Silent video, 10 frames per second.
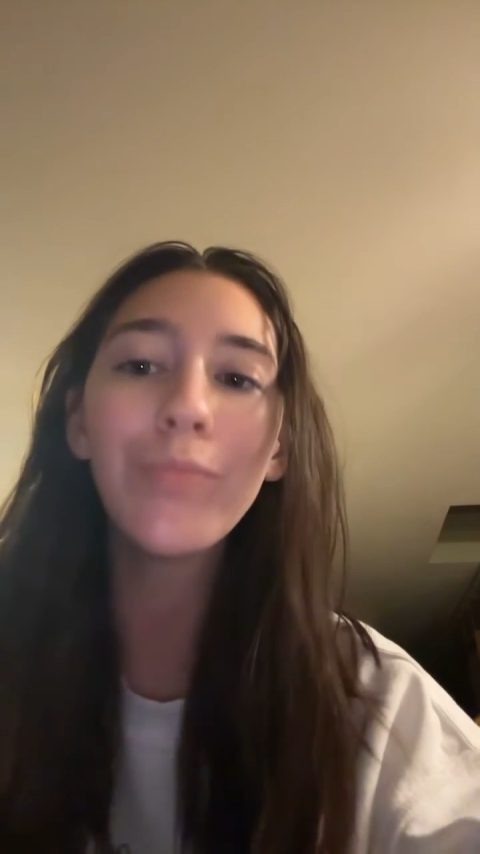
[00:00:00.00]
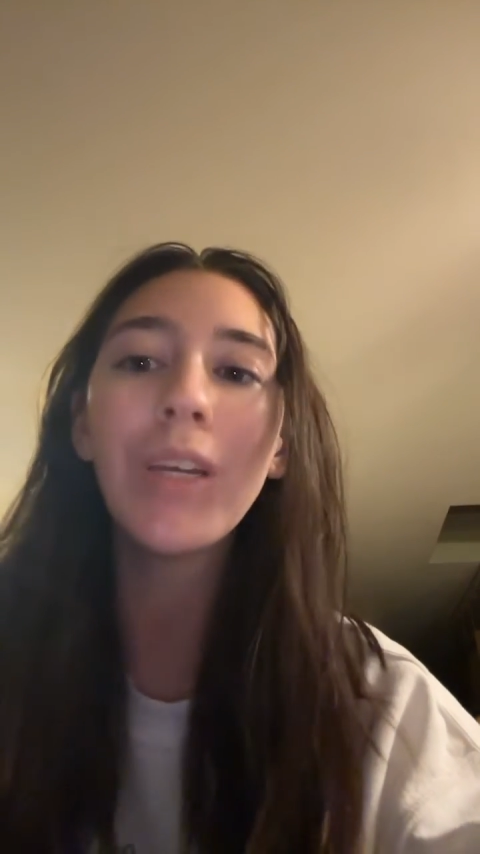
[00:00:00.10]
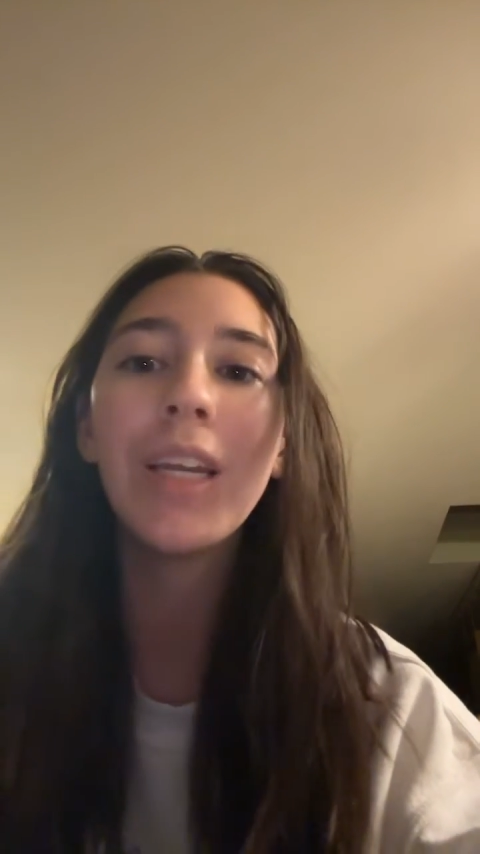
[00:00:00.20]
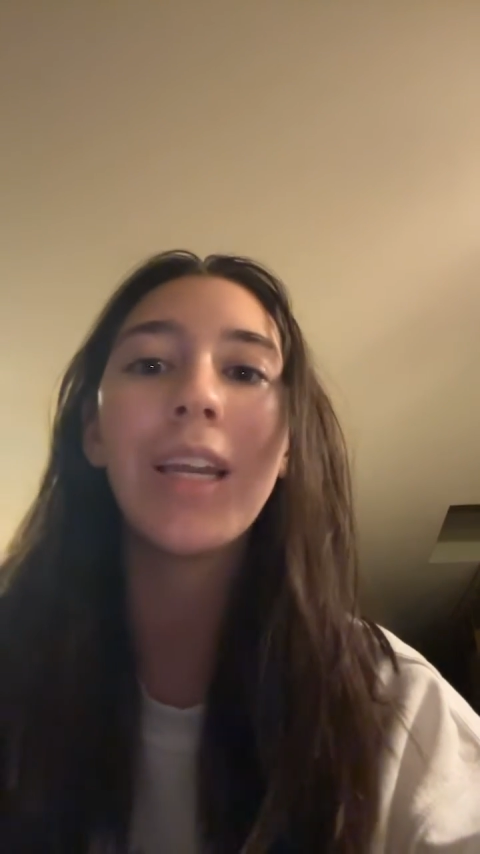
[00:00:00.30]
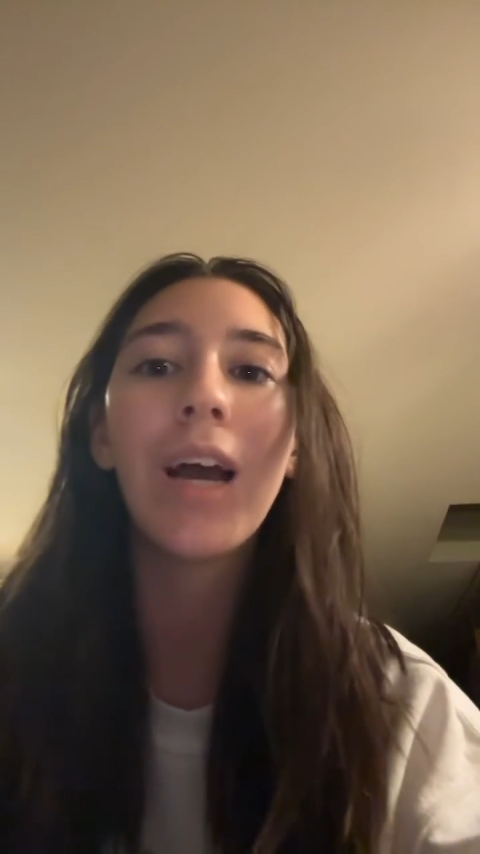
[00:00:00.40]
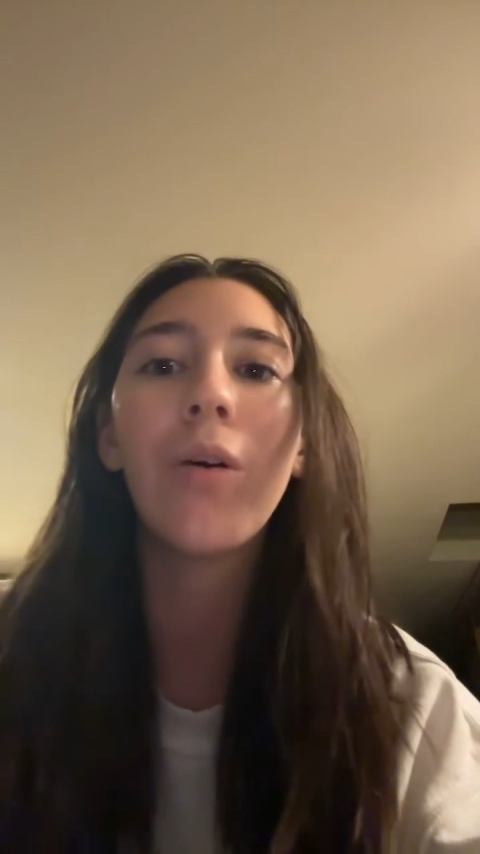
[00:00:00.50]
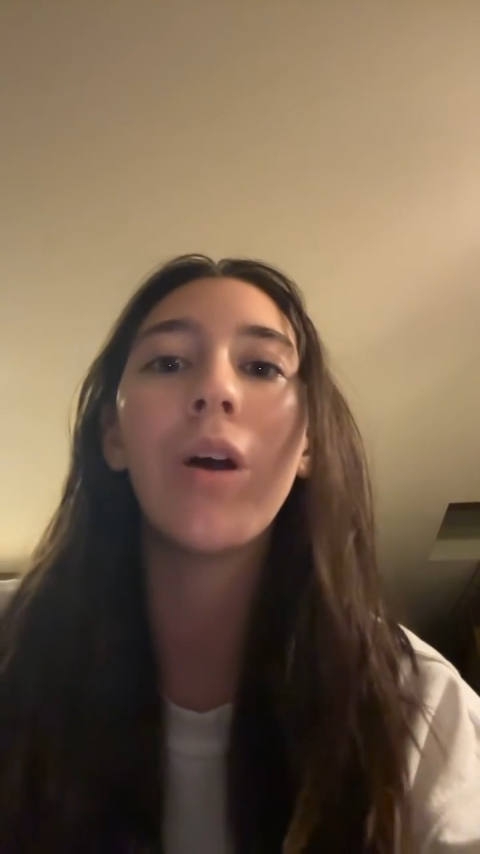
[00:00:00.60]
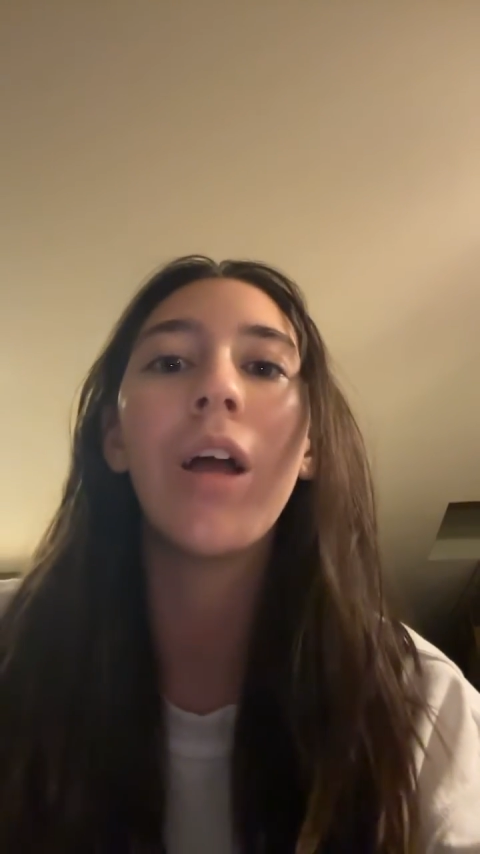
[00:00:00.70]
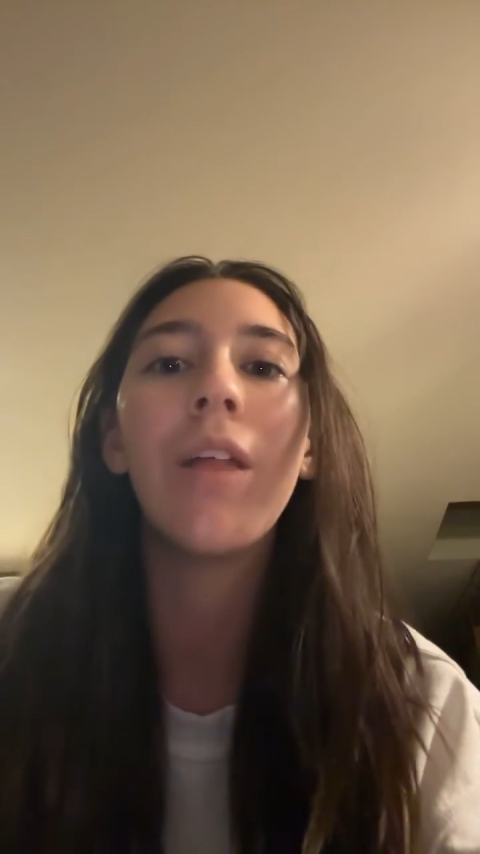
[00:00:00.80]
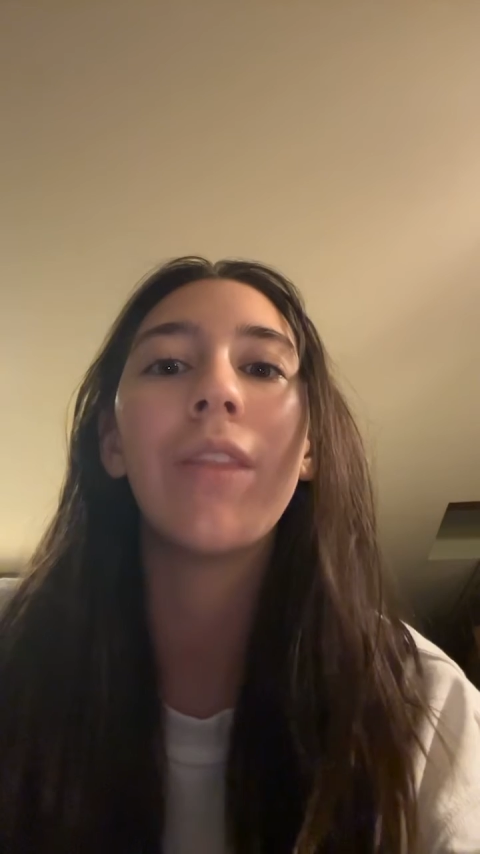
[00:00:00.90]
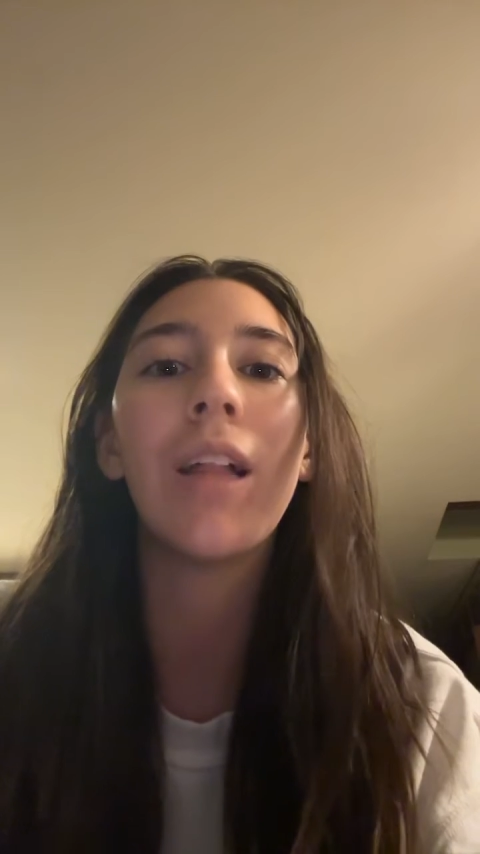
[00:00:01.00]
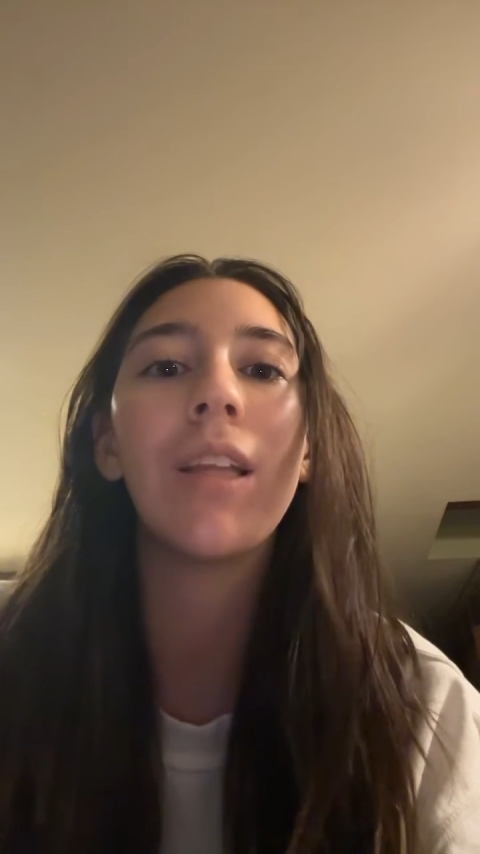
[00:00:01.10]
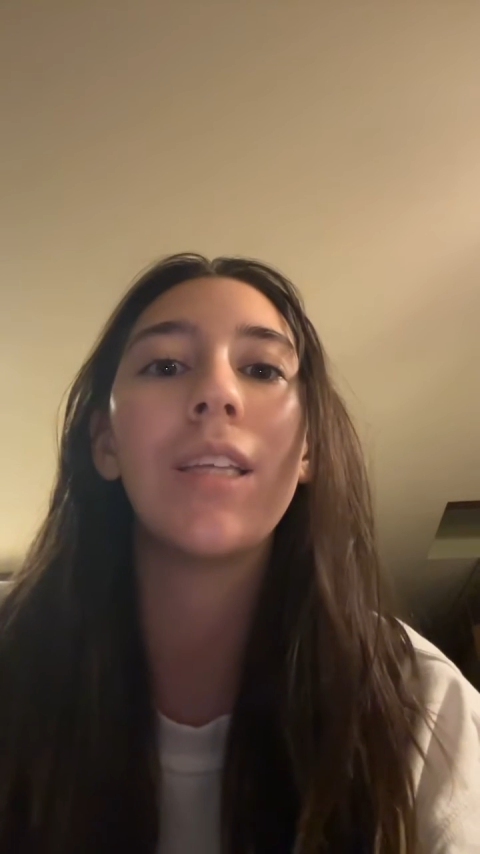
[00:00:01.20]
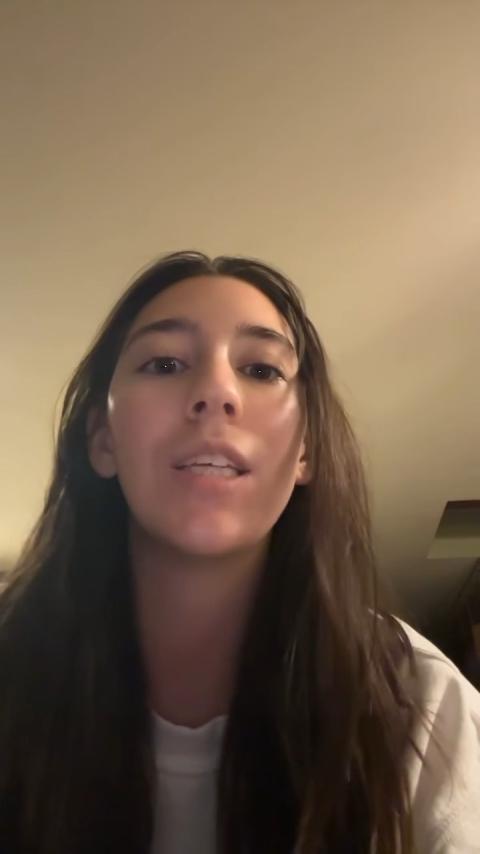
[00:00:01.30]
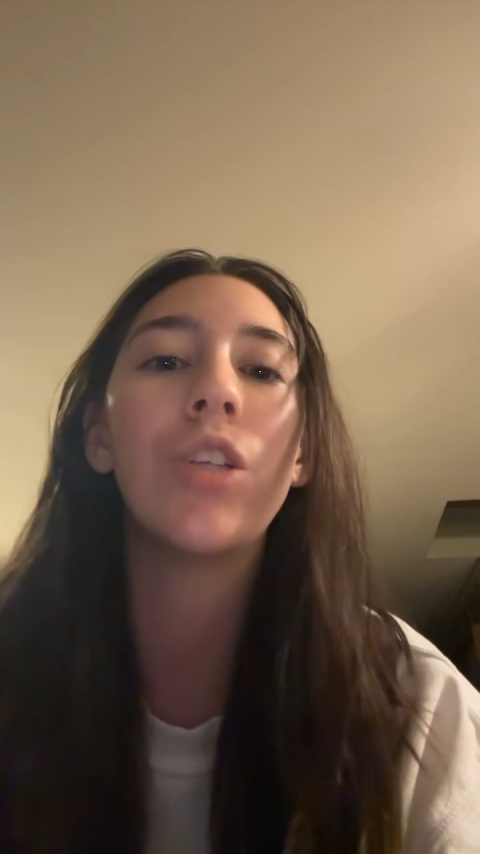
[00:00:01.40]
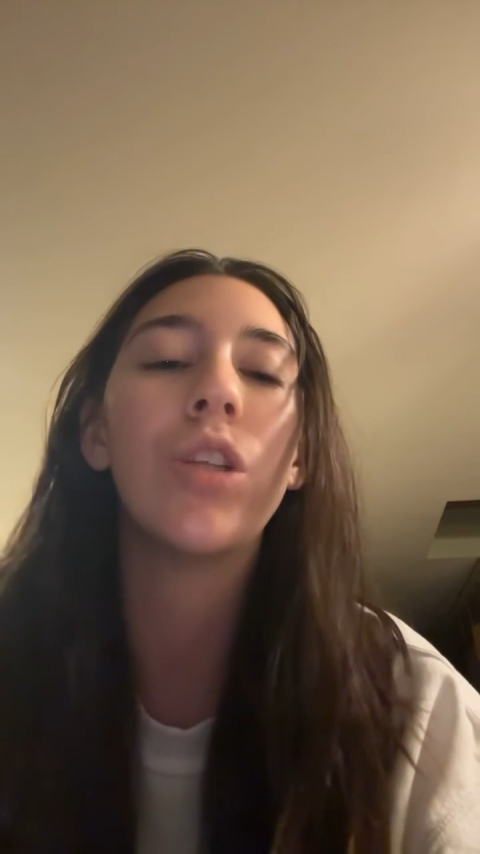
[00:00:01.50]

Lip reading: Now, that leads into